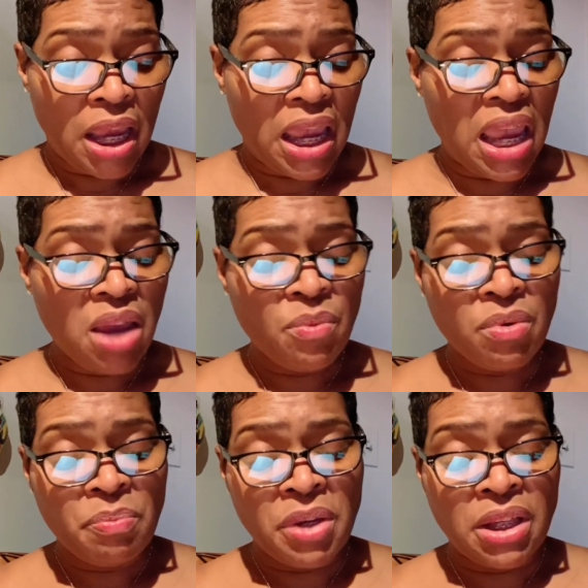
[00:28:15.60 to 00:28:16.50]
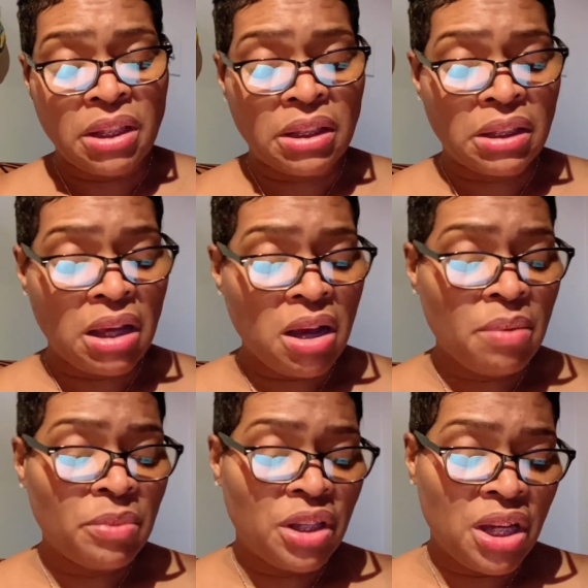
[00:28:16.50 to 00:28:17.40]
It would be
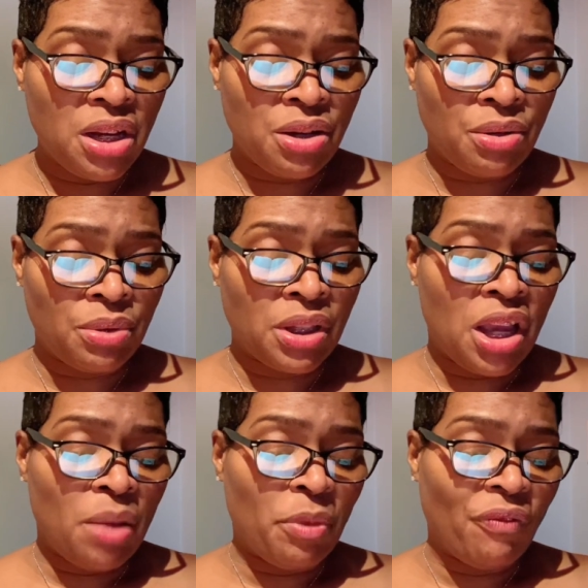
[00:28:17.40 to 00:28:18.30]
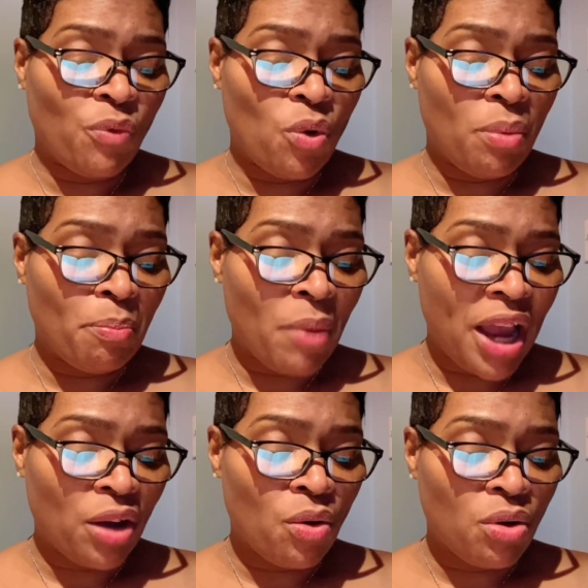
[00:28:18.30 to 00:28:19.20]
some years before
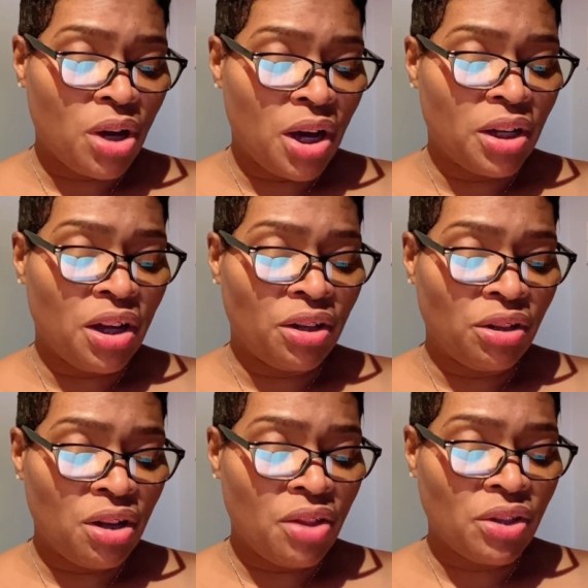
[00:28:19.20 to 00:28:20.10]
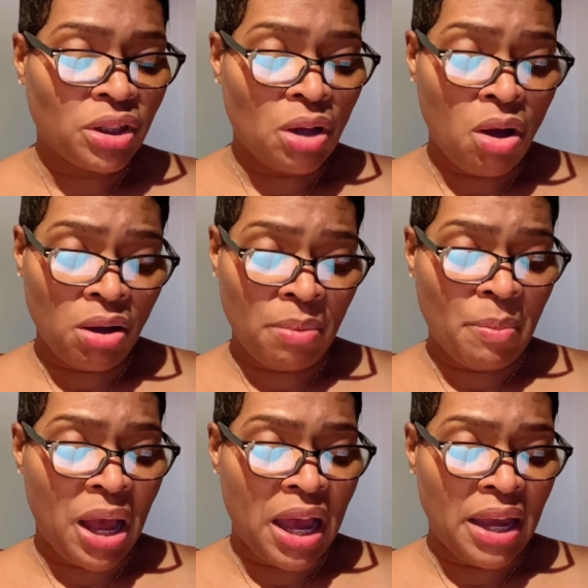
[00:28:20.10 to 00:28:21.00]
Michael cut another song of
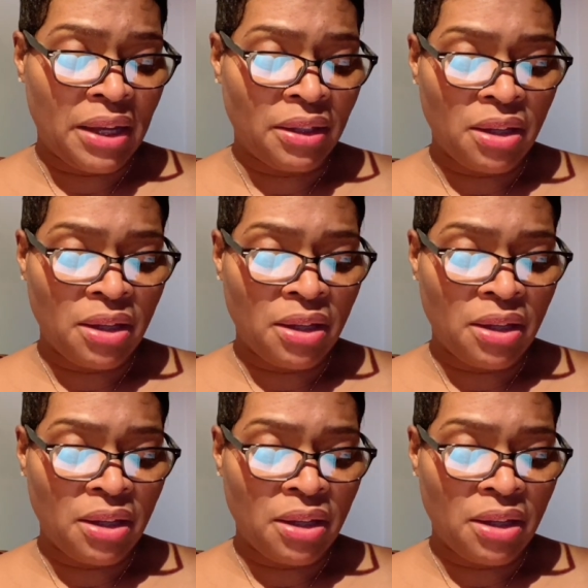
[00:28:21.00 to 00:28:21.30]
mine.